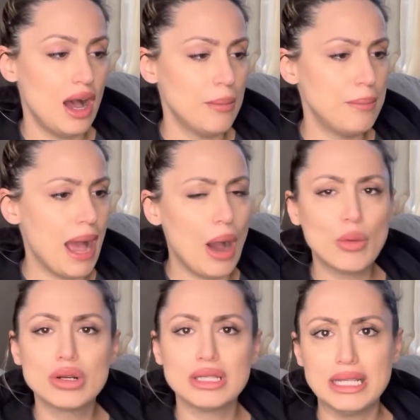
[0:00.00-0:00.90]

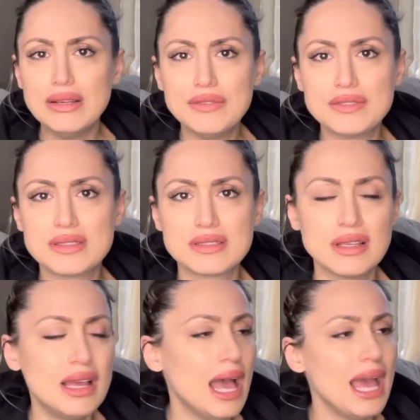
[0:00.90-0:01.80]
power lifts.
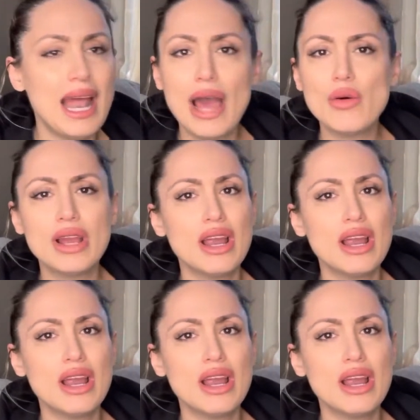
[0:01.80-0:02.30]
And I don't care